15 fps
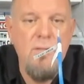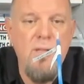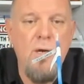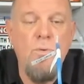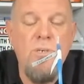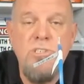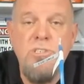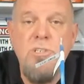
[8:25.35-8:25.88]

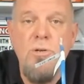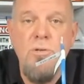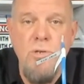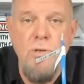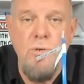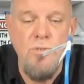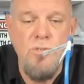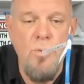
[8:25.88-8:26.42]
that we still
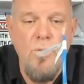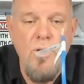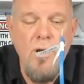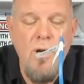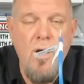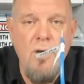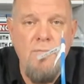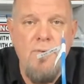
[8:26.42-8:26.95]
use, and we're
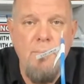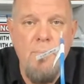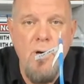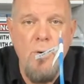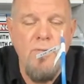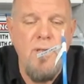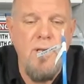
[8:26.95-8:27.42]
going to offer both.